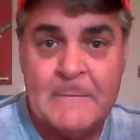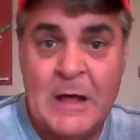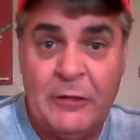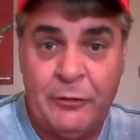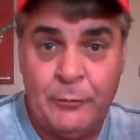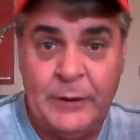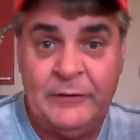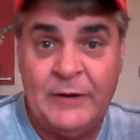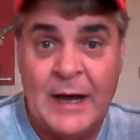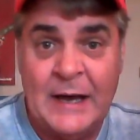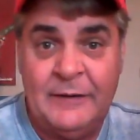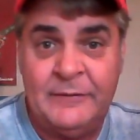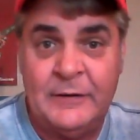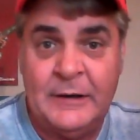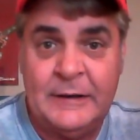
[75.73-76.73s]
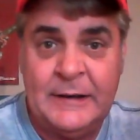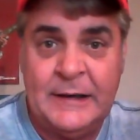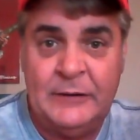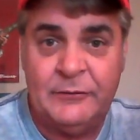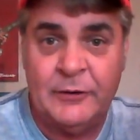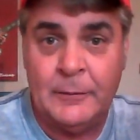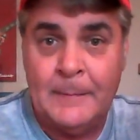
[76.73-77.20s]
3 sides and a
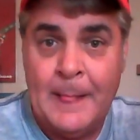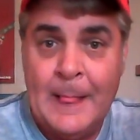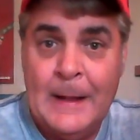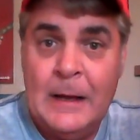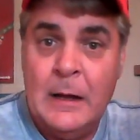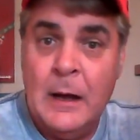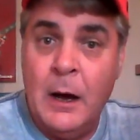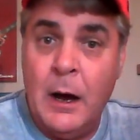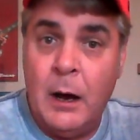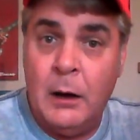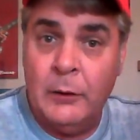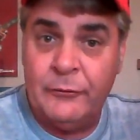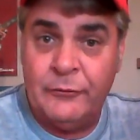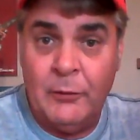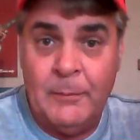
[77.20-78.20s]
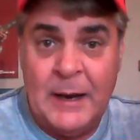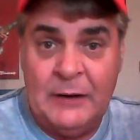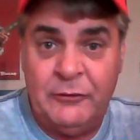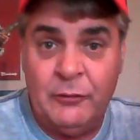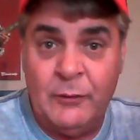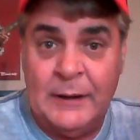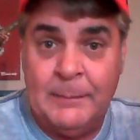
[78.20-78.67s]
teaser. Also,
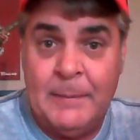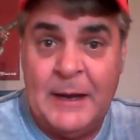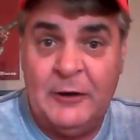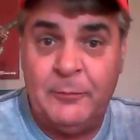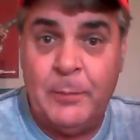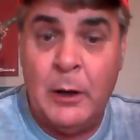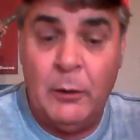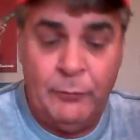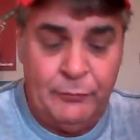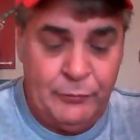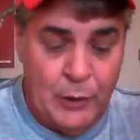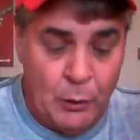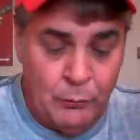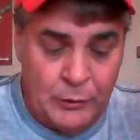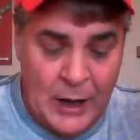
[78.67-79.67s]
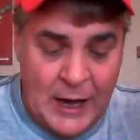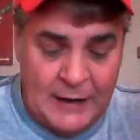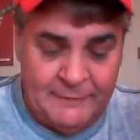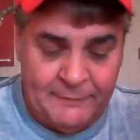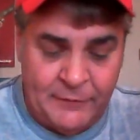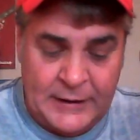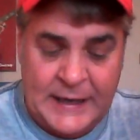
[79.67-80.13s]
Major League Baseball, do not
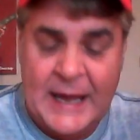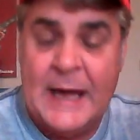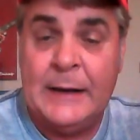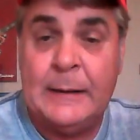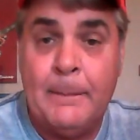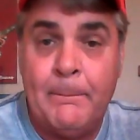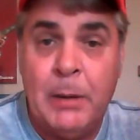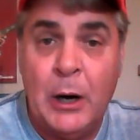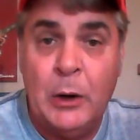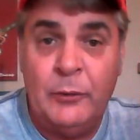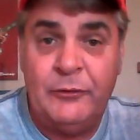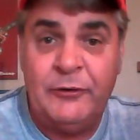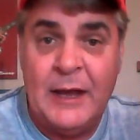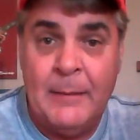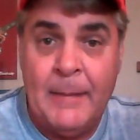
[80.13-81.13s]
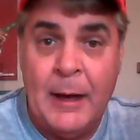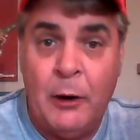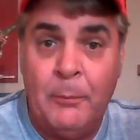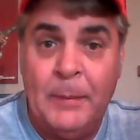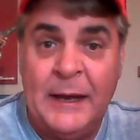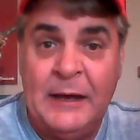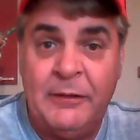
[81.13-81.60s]
forget,
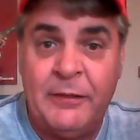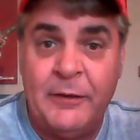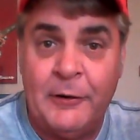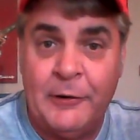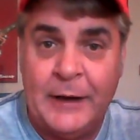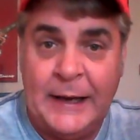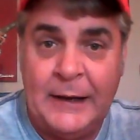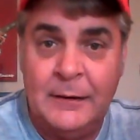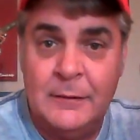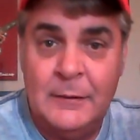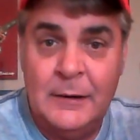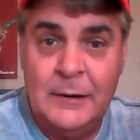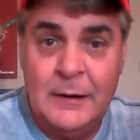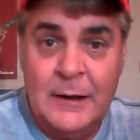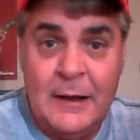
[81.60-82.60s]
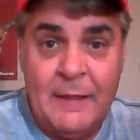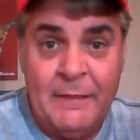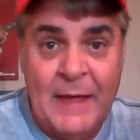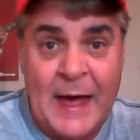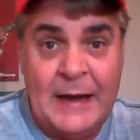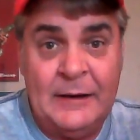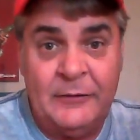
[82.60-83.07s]
post-MLB30.
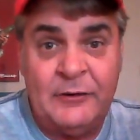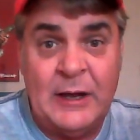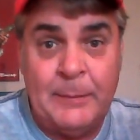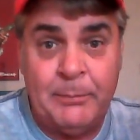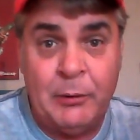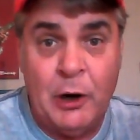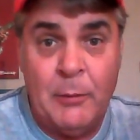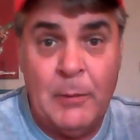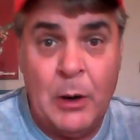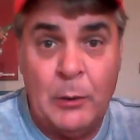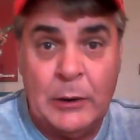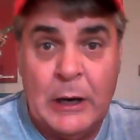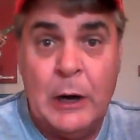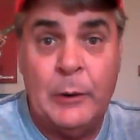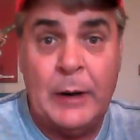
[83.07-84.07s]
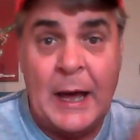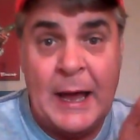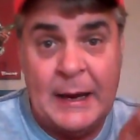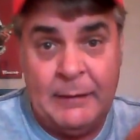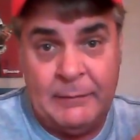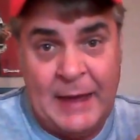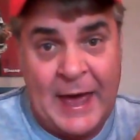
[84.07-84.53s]
That is the promo code.
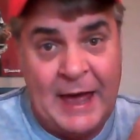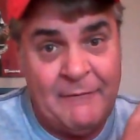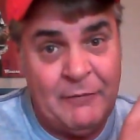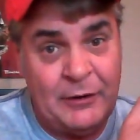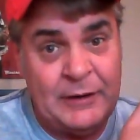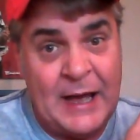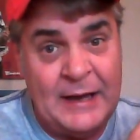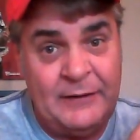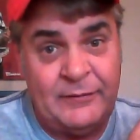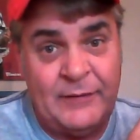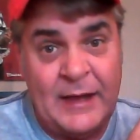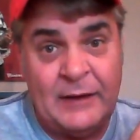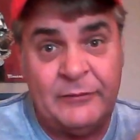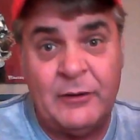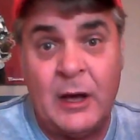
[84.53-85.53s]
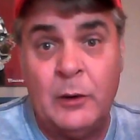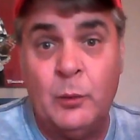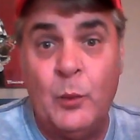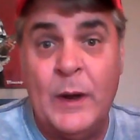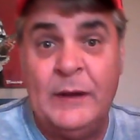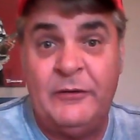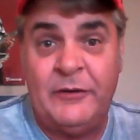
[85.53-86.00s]
I advertised this on
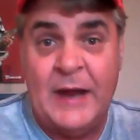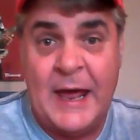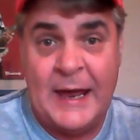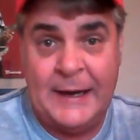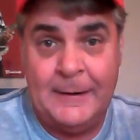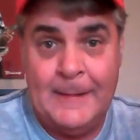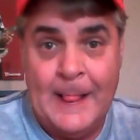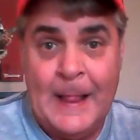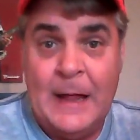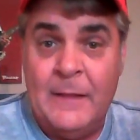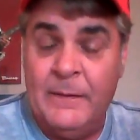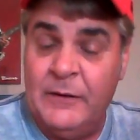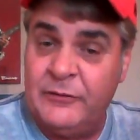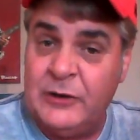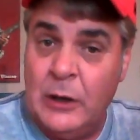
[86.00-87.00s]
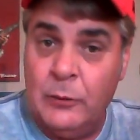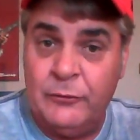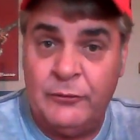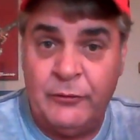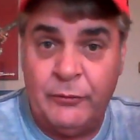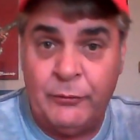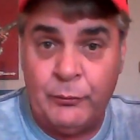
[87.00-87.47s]
Wednesday. This
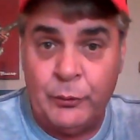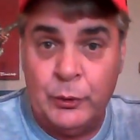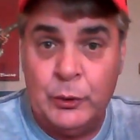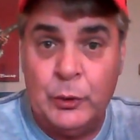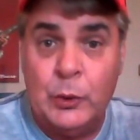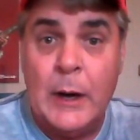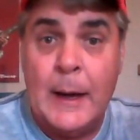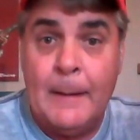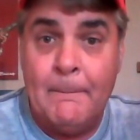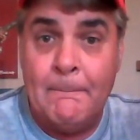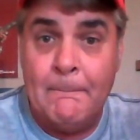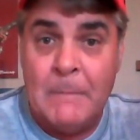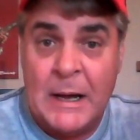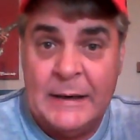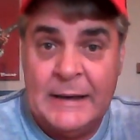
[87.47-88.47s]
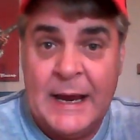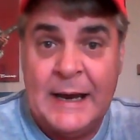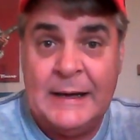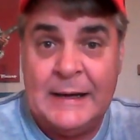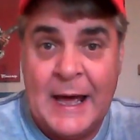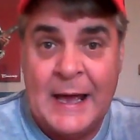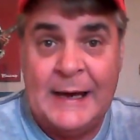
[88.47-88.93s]
goes through Monday
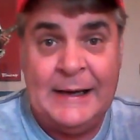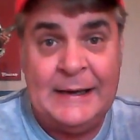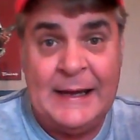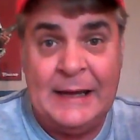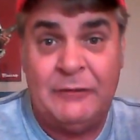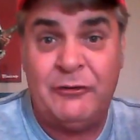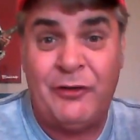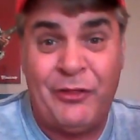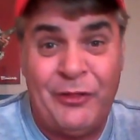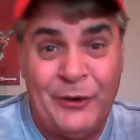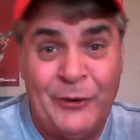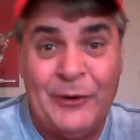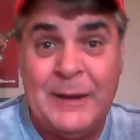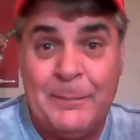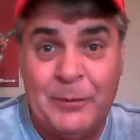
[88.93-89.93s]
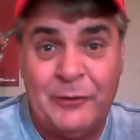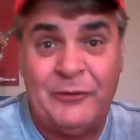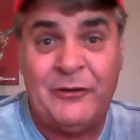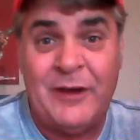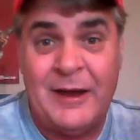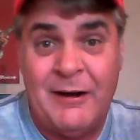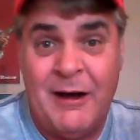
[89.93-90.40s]
night. It's
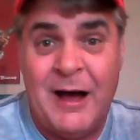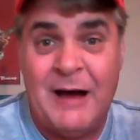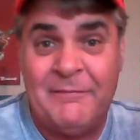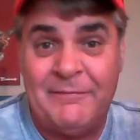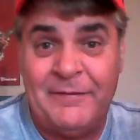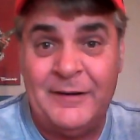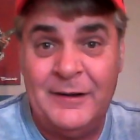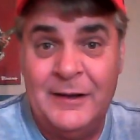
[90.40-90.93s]
30% off